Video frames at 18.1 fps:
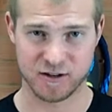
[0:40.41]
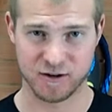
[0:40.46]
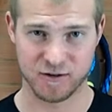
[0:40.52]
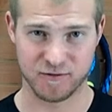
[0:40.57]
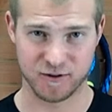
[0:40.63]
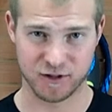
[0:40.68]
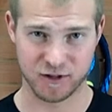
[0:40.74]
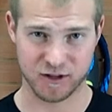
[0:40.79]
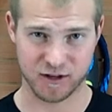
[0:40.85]
So
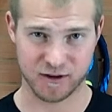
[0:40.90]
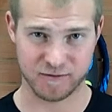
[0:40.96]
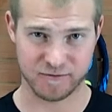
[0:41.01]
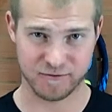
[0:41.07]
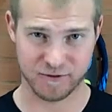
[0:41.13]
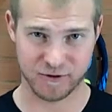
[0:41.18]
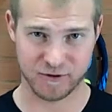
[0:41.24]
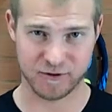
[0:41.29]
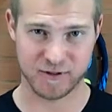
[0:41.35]
if you're looking
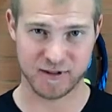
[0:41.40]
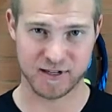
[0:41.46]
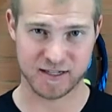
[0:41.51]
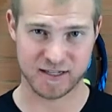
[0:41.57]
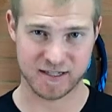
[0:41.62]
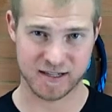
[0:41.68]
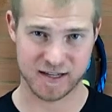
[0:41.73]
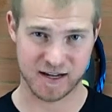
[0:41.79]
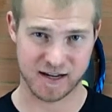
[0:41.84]
for
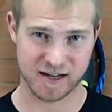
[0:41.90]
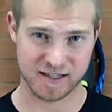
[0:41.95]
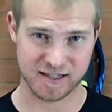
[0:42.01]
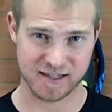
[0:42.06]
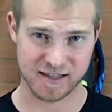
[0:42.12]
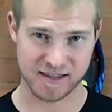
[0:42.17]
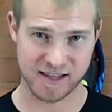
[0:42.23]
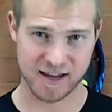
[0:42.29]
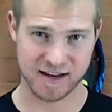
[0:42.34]
this uh,
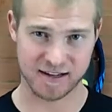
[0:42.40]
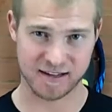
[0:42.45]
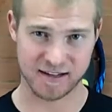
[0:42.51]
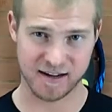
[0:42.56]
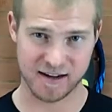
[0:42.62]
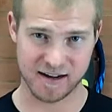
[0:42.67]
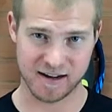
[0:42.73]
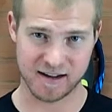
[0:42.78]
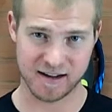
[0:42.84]
synthetic
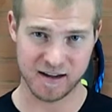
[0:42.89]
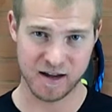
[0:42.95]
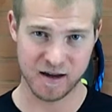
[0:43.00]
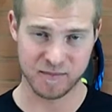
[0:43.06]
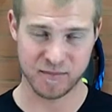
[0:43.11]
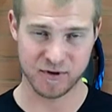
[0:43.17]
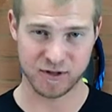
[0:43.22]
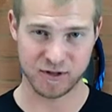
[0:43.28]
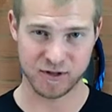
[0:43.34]
gut,
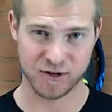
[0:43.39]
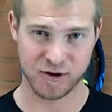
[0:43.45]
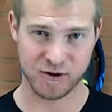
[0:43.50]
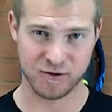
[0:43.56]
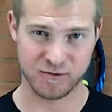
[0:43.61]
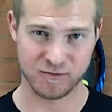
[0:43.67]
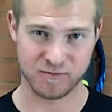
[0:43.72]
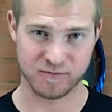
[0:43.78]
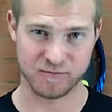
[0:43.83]
but you
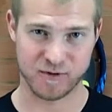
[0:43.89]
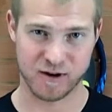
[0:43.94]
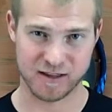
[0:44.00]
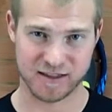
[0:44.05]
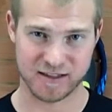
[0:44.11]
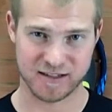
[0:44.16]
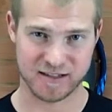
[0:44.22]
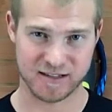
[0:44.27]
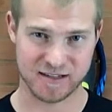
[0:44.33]
don't
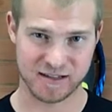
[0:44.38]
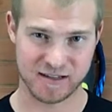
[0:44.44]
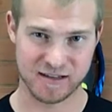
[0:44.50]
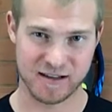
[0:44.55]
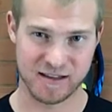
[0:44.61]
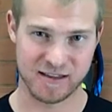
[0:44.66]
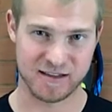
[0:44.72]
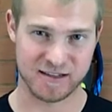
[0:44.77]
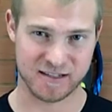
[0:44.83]
want the, st
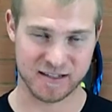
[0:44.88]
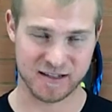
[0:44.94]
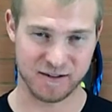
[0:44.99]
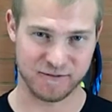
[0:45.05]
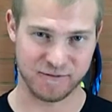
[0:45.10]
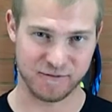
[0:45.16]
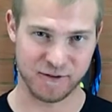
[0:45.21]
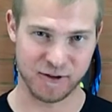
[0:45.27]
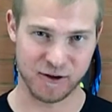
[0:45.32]
the
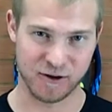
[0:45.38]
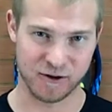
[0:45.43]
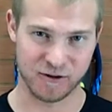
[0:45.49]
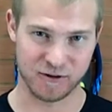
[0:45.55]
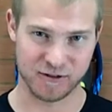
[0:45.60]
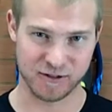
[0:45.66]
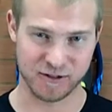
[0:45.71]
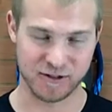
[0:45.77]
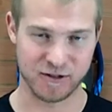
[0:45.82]
stiff
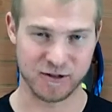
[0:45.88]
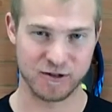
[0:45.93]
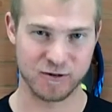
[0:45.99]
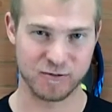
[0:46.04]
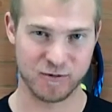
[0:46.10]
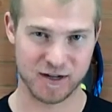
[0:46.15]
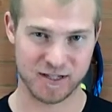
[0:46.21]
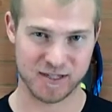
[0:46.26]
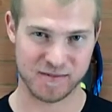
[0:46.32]
feel and you,
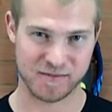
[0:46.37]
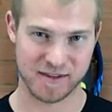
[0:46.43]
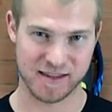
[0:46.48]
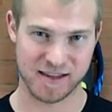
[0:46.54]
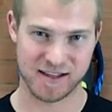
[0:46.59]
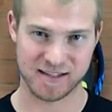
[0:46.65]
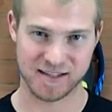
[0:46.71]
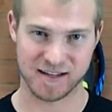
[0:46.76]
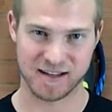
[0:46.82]
you want something
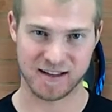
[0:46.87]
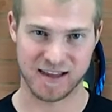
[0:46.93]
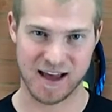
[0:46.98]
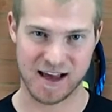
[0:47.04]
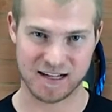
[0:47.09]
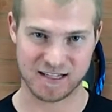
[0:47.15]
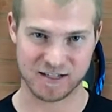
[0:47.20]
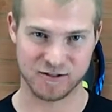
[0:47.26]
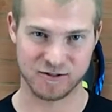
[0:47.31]
that's gonna
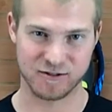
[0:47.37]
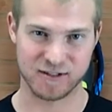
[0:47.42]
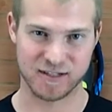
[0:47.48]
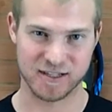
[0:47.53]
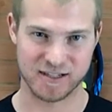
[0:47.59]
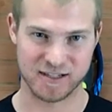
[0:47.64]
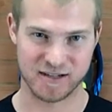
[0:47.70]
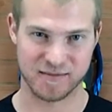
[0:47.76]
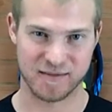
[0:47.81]
last you a
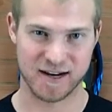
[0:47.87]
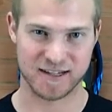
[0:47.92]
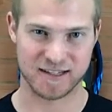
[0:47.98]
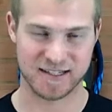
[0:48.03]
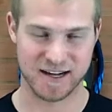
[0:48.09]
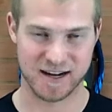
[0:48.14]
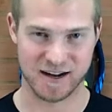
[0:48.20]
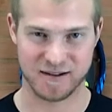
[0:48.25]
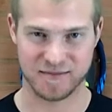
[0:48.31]
decent amount
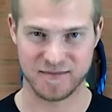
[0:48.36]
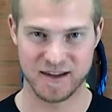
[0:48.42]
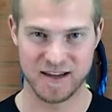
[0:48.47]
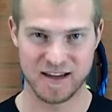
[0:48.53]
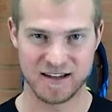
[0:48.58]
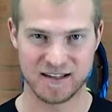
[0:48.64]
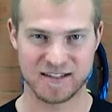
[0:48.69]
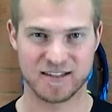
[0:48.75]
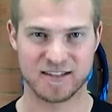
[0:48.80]
of time,
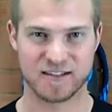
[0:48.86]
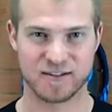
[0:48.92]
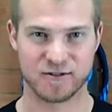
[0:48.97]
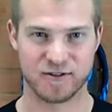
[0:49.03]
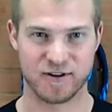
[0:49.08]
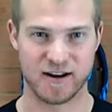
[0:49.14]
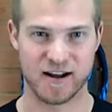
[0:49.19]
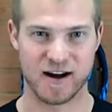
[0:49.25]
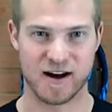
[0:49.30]
this is a
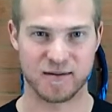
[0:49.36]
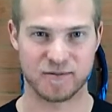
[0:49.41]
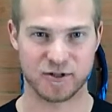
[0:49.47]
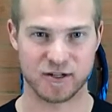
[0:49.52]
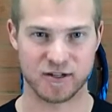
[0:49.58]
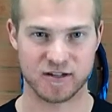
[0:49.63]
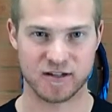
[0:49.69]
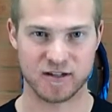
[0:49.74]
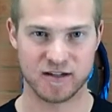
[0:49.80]
great
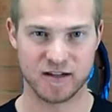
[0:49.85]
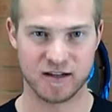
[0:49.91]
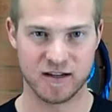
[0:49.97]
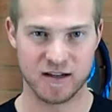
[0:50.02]
option.